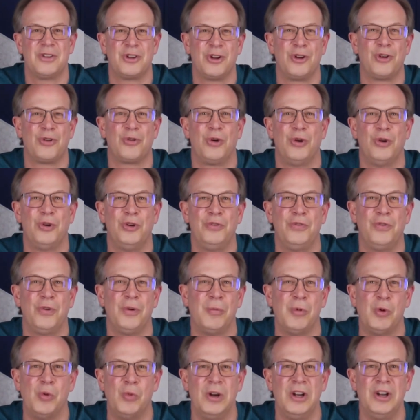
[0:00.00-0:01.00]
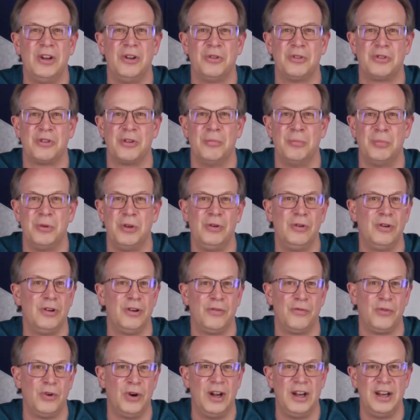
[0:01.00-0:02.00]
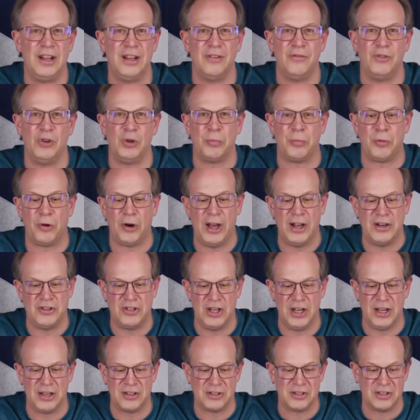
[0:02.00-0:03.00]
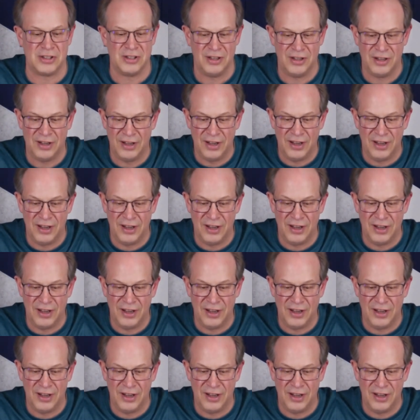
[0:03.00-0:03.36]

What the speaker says: controlled from a Windows computer for any of your projects,